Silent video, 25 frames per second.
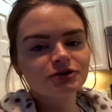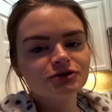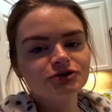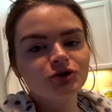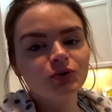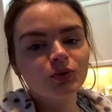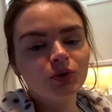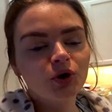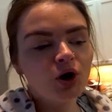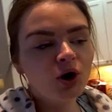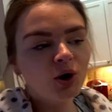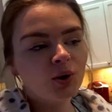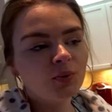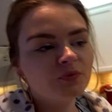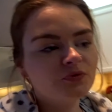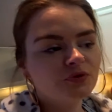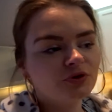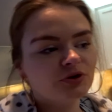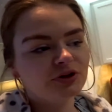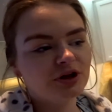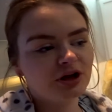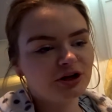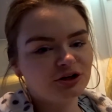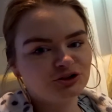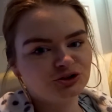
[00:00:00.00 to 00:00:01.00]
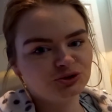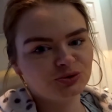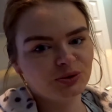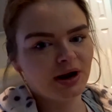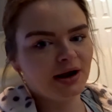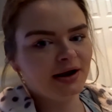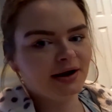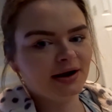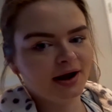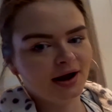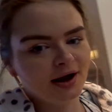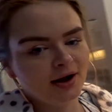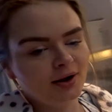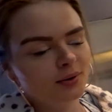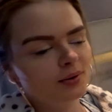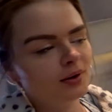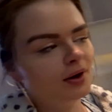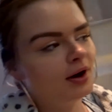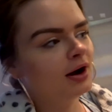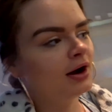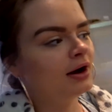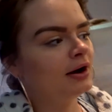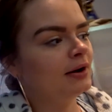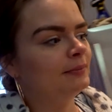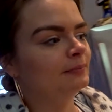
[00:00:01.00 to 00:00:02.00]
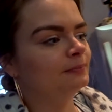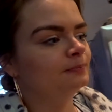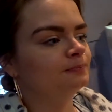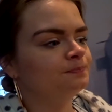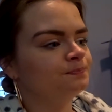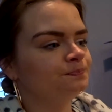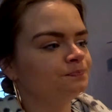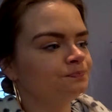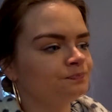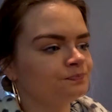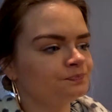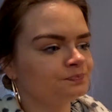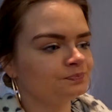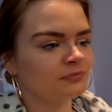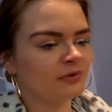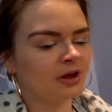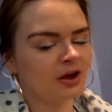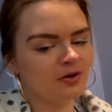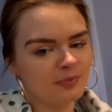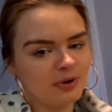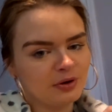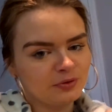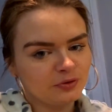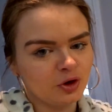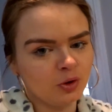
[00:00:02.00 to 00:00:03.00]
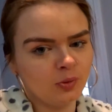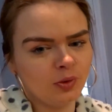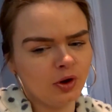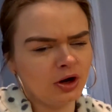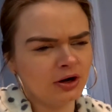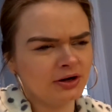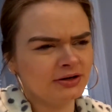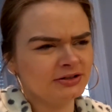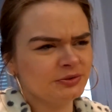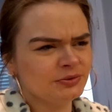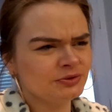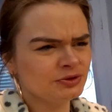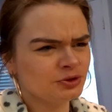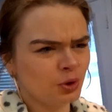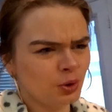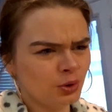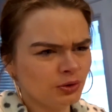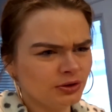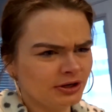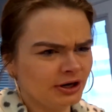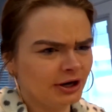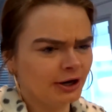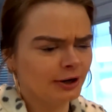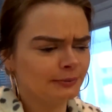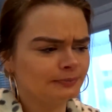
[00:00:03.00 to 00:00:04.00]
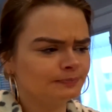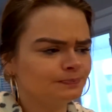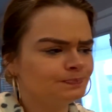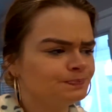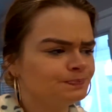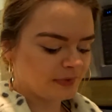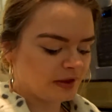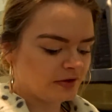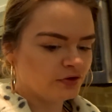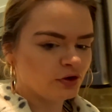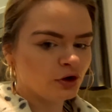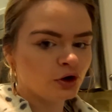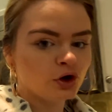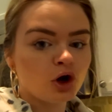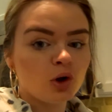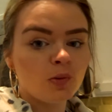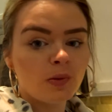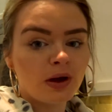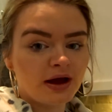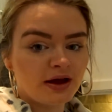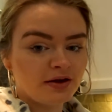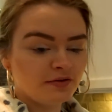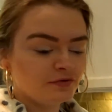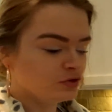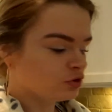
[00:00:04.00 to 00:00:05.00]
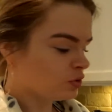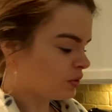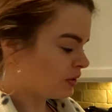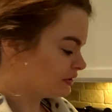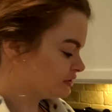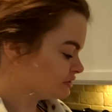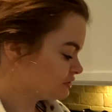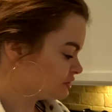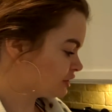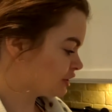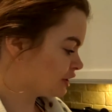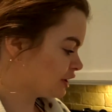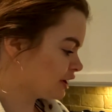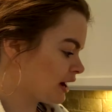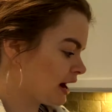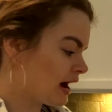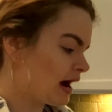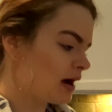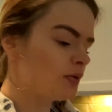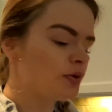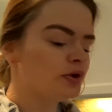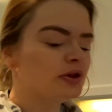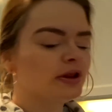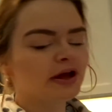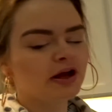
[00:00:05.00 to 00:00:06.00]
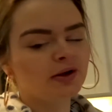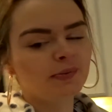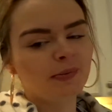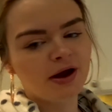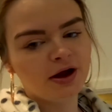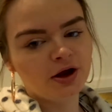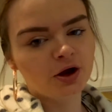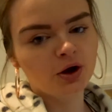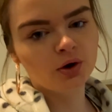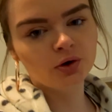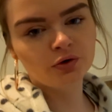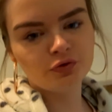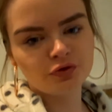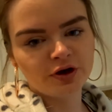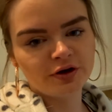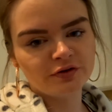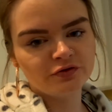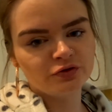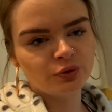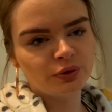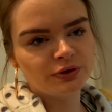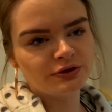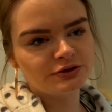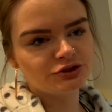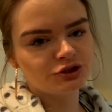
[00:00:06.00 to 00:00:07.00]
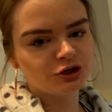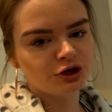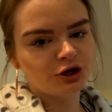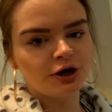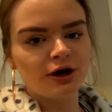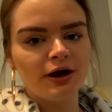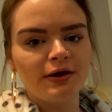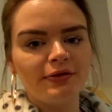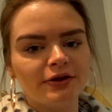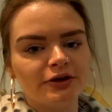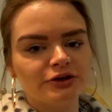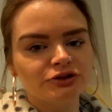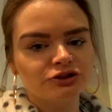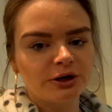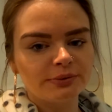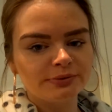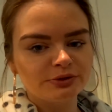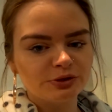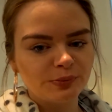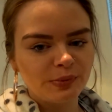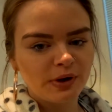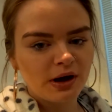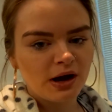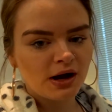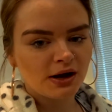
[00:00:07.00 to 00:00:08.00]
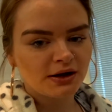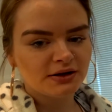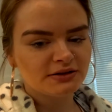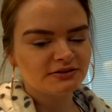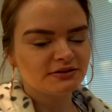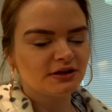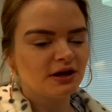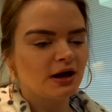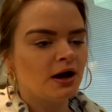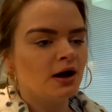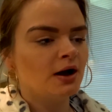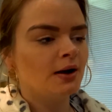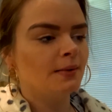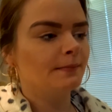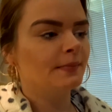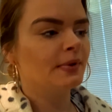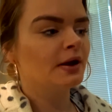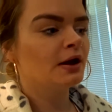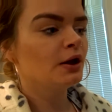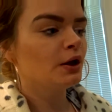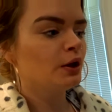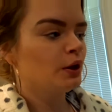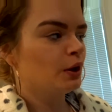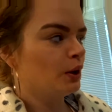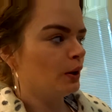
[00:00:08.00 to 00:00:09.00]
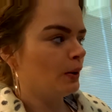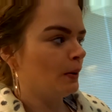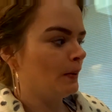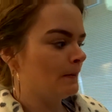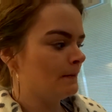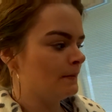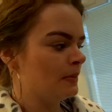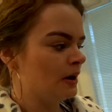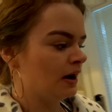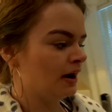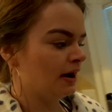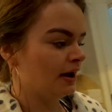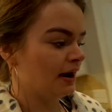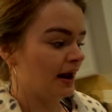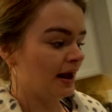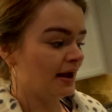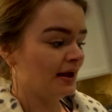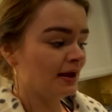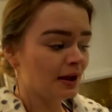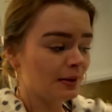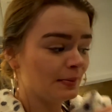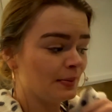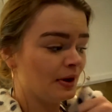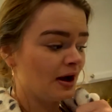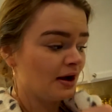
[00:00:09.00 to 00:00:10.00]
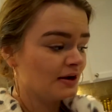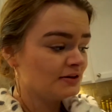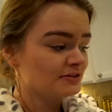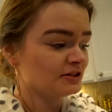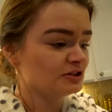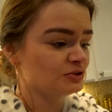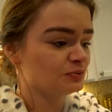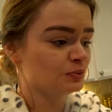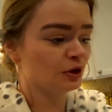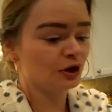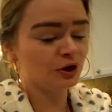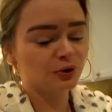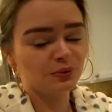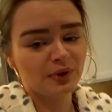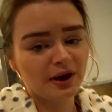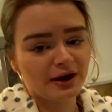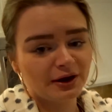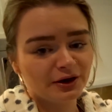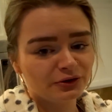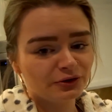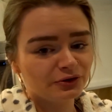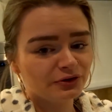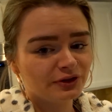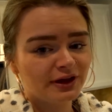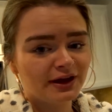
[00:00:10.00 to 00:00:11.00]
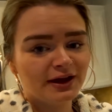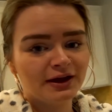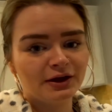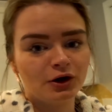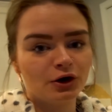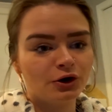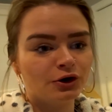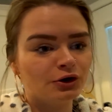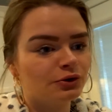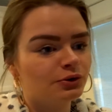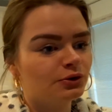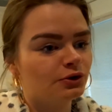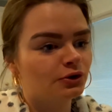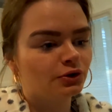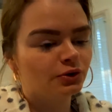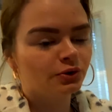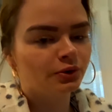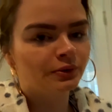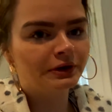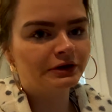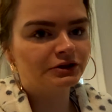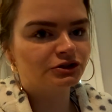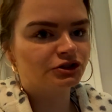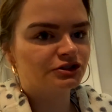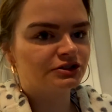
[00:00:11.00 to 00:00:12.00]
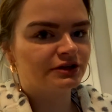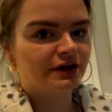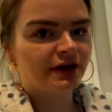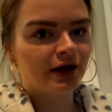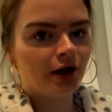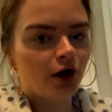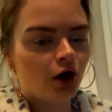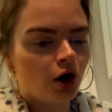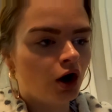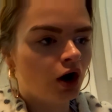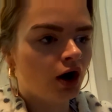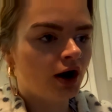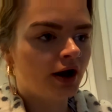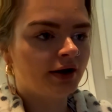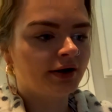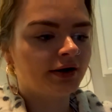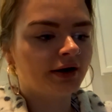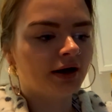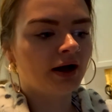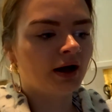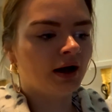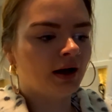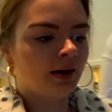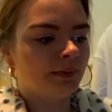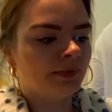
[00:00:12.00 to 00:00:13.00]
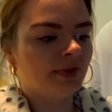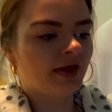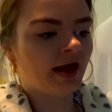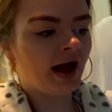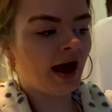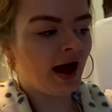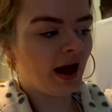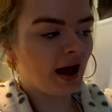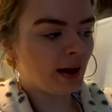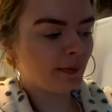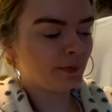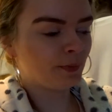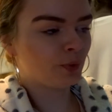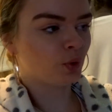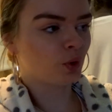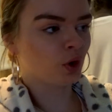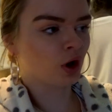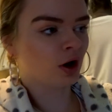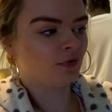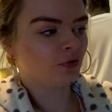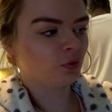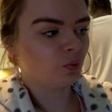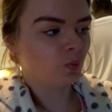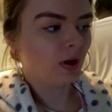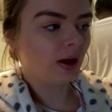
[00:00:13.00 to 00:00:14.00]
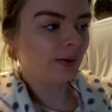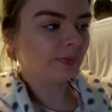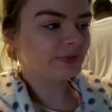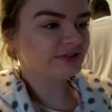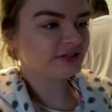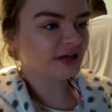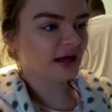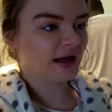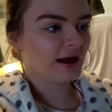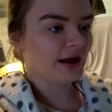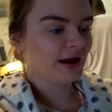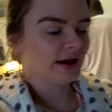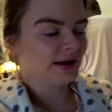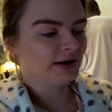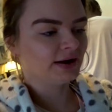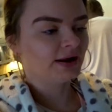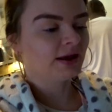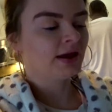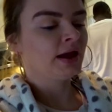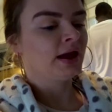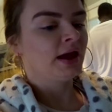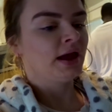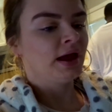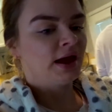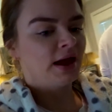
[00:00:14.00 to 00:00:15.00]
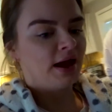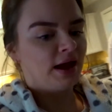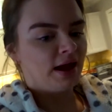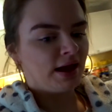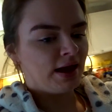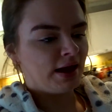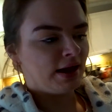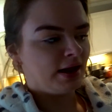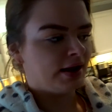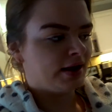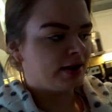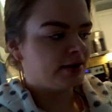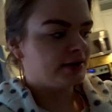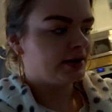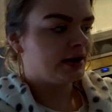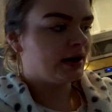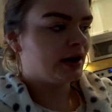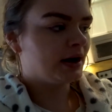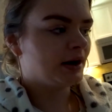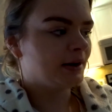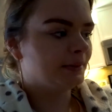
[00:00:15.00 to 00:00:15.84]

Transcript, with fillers: So we're home for lunch right now. I have my robe on because it was cold in here. If you don't know about Influenster, I will link my code for Influenster in the description box. But I get boxes pretty regularly, and all you do is just get on the app or on the website and